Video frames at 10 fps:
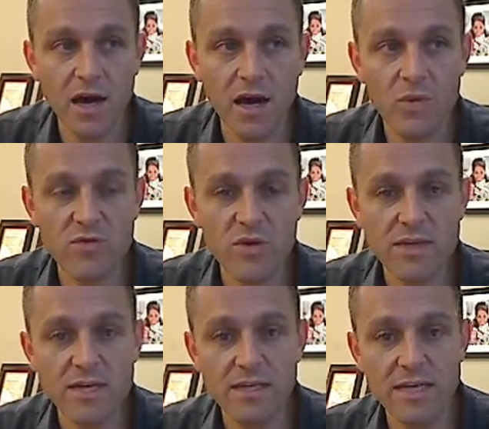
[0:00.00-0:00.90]
are we
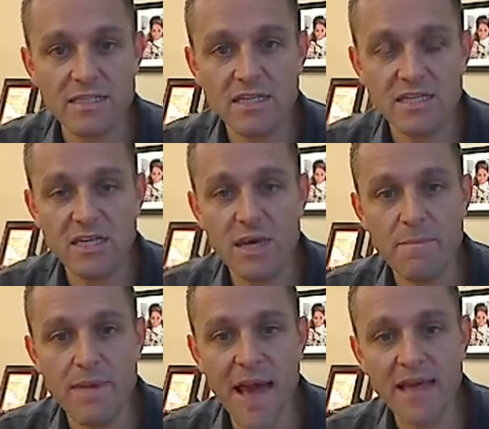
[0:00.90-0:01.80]
ready to get
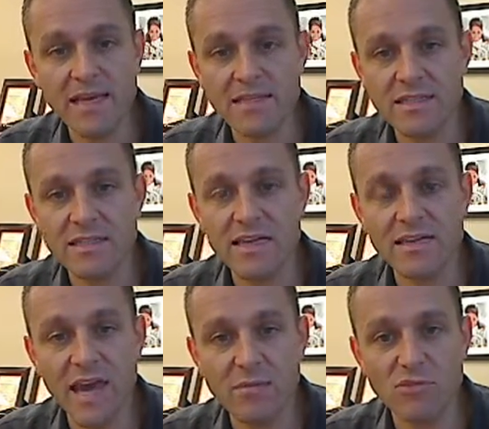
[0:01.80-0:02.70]

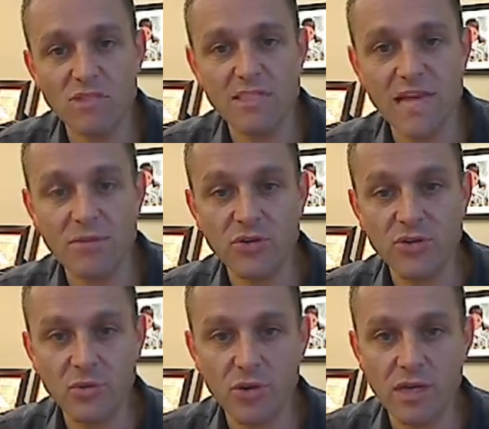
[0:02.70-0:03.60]
the Emerald to Diamond
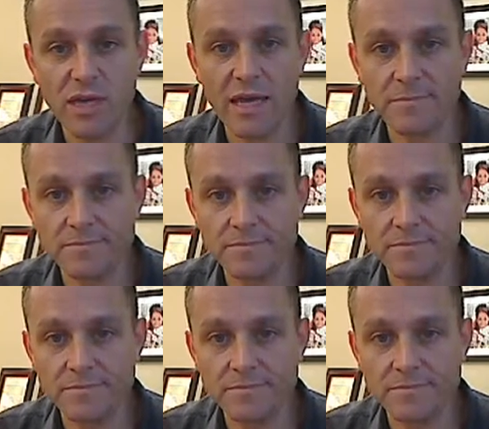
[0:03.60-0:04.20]
group going again?